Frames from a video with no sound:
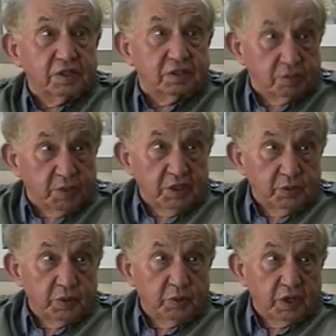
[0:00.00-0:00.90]
the
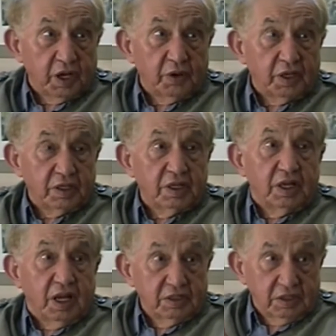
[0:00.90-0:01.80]
speed we were going
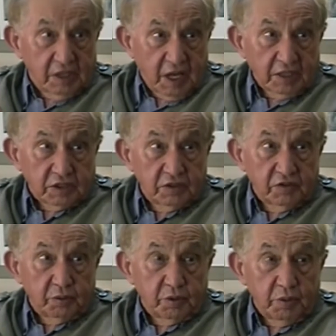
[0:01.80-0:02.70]
and the
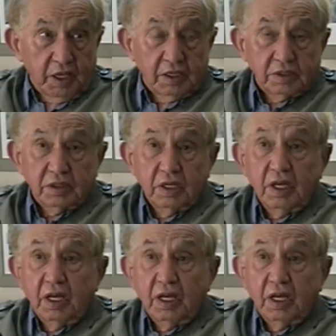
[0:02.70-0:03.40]
action of the propellers.